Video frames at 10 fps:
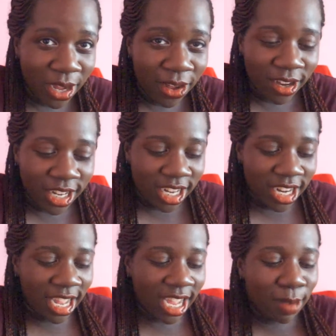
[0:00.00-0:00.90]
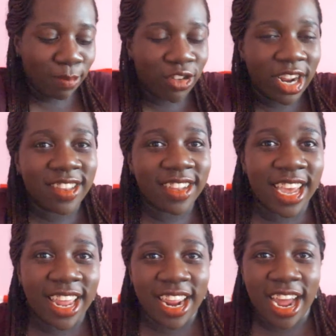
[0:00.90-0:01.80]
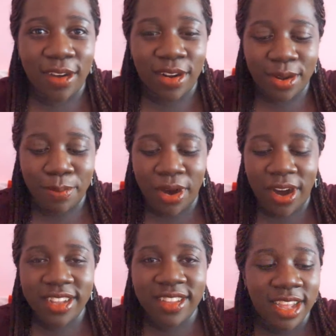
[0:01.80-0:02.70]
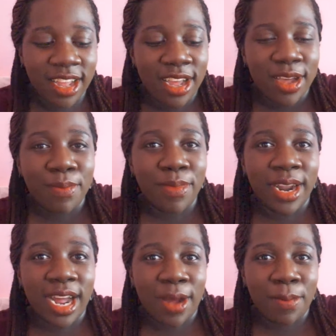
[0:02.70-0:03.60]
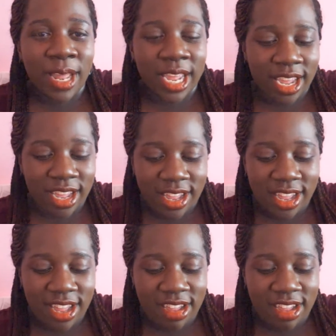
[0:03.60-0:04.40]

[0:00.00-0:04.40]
Oh my gosh, like I'm trying to get it out of the box, but I'm like,